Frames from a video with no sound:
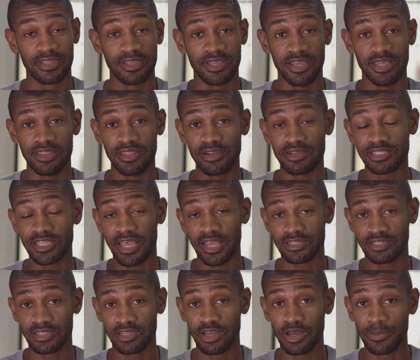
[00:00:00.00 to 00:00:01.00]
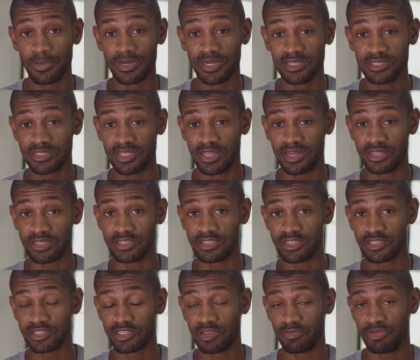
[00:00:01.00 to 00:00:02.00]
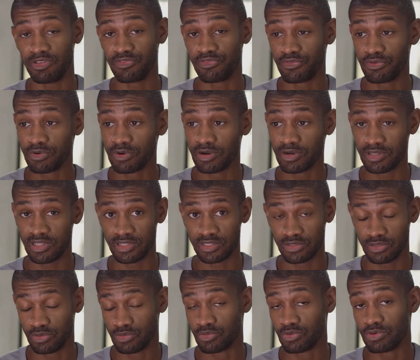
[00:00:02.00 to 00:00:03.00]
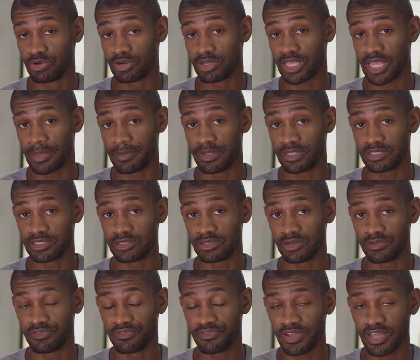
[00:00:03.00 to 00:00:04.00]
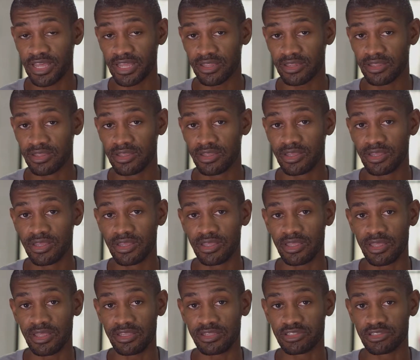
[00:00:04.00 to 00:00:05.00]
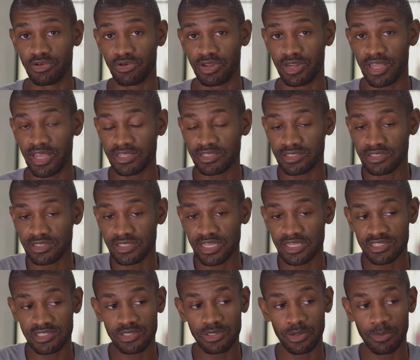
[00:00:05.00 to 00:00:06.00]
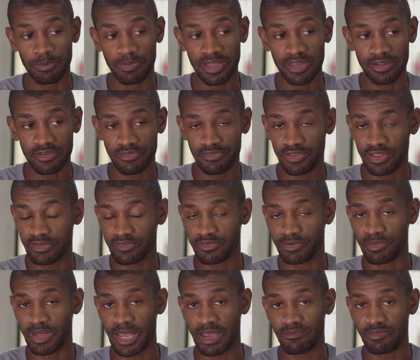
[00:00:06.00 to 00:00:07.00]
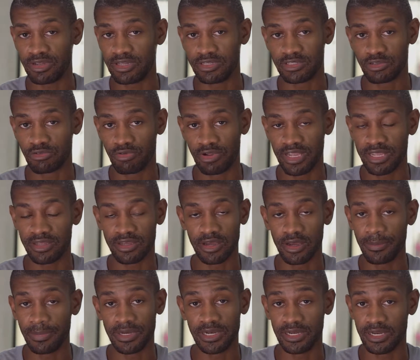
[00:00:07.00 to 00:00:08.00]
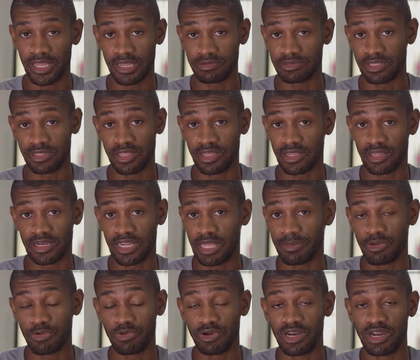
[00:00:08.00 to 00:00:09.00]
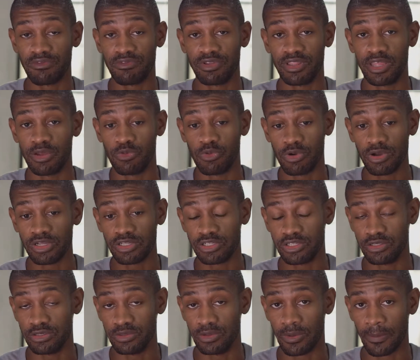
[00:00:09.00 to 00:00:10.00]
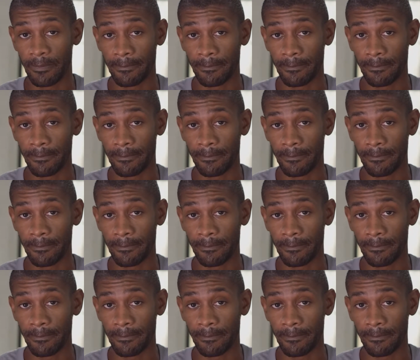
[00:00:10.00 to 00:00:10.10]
And there's actually companies that existed before this new rule came into effect. And so in essence, they still benefit from having these great company names that they can name it whatever they want to